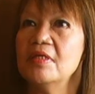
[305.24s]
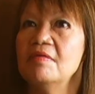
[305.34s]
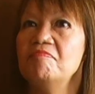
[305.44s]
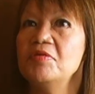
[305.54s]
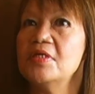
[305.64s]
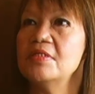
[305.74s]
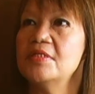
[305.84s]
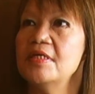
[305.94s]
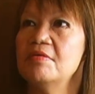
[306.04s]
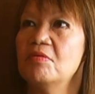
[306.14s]
if you can
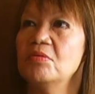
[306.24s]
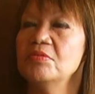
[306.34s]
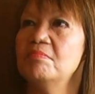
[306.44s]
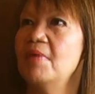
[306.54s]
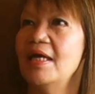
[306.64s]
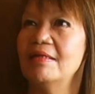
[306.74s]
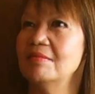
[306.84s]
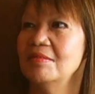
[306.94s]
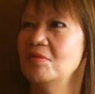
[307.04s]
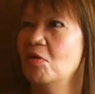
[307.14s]
take all the
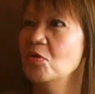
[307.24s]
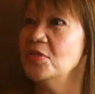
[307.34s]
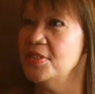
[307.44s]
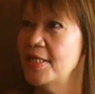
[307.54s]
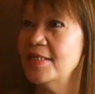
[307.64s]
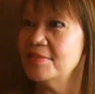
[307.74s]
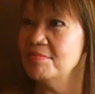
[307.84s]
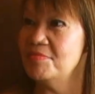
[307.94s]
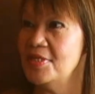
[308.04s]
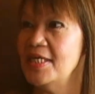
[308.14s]
bad, you know, all the
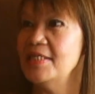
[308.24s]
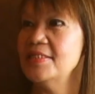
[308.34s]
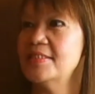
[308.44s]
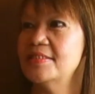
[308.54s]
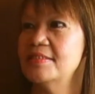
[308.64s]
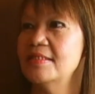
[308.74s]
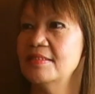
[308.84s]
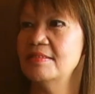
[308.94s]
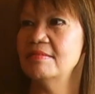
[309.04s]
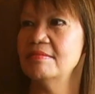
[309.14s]
negative things that
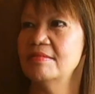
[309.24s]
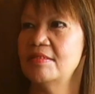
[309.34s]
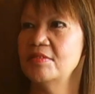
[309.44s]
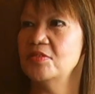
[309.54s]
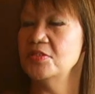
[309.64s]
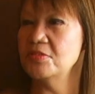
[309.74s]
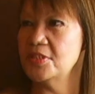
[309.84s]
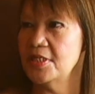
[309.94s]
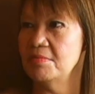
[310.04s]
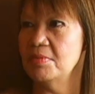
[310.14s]
they're going to
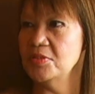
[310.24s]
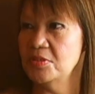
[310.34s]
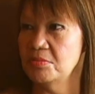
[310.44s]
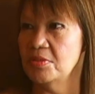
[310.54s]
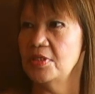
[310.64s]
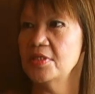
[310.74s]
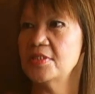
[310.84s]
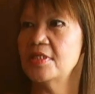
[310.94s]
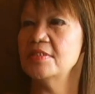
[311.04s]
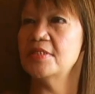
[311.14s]
say about your works,
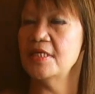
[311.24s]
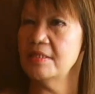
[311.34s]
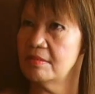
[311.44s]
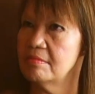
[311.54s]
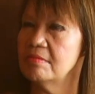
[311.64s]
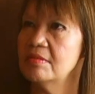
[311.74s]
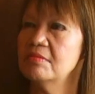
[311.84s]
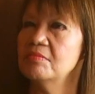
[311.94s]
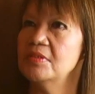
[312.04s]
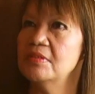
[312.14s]
and take it, you know,
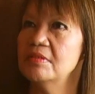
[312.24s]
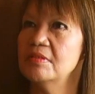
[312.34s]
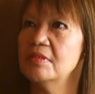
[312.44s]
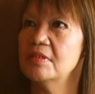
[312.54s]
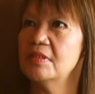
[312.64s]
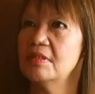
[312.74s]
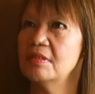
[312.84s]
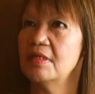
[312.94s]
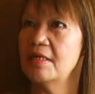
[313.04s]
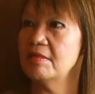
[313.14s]
with
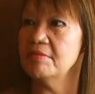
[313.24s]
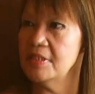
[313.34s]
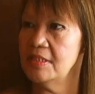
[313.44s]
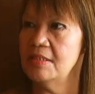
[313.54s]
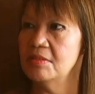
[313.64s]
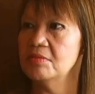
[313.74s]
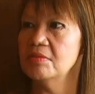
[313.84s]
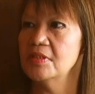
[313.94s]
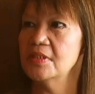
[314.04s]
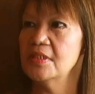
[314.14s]
a healthy ego,
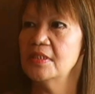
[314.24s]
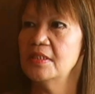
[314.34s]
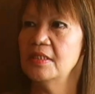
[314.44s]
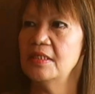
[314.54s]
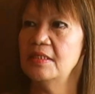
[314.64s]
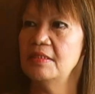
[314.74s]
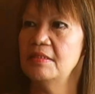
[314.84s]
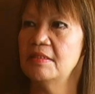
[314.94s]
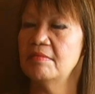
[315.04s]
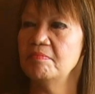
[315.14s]

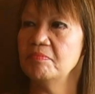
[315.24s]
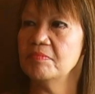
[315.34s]
and